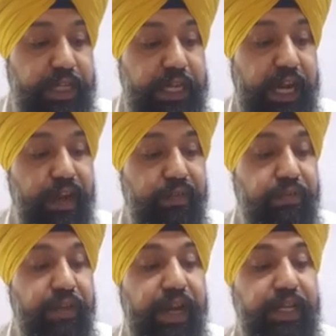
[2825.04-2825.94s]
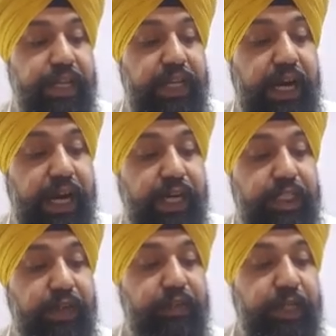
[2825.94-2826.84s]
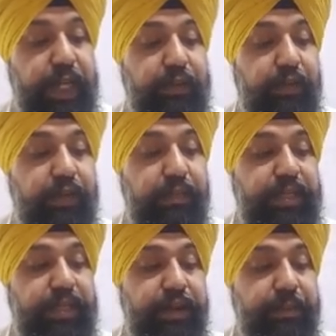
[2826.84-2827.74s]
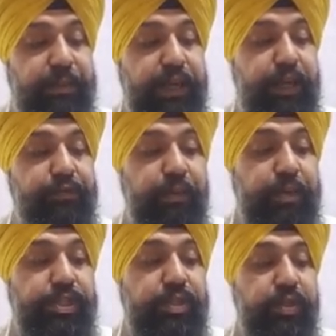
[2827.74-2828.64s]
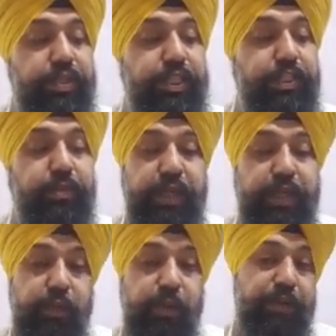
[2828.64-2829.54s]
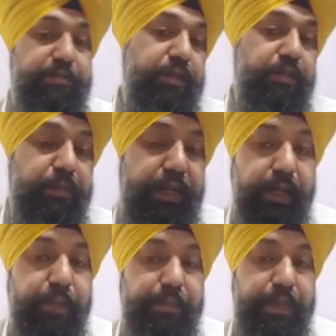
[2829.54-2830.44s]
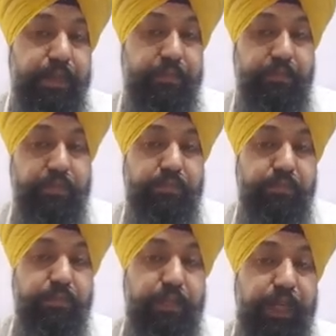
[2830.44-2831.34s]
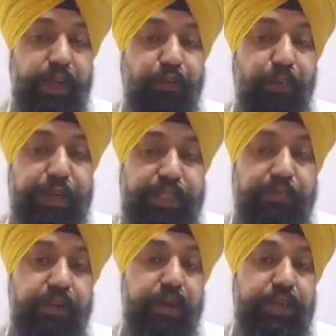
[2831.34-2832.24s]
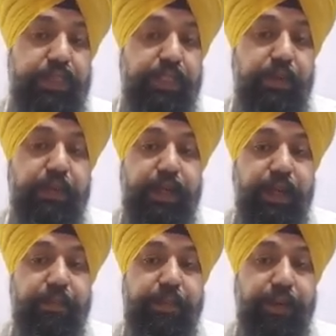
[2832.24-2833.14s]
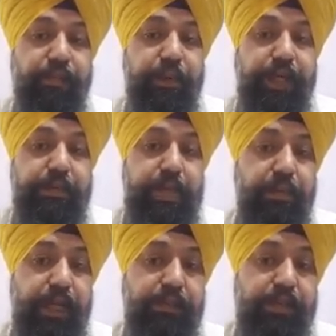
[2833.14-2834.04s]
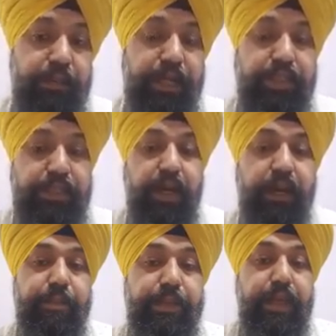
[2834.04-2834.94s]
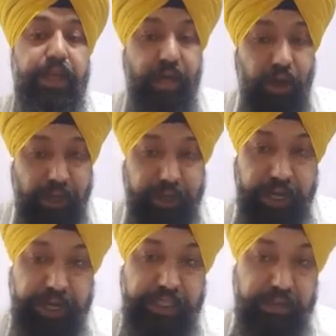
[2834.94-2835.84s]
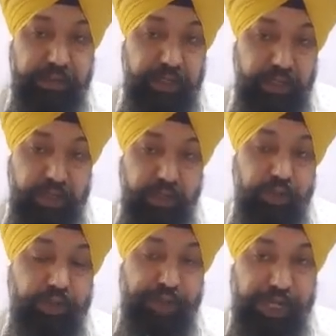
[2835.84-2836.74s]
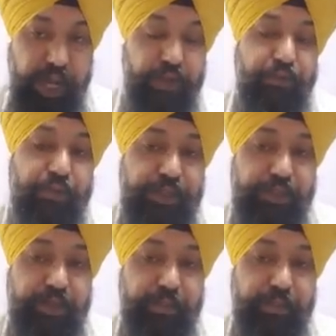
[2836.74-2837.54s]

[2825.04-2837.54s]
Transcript: And finally, regardless of the type of the meeting, information or decision making, two types of meeting, informative or decision making. Informative, sometimes meetings are organized to share information,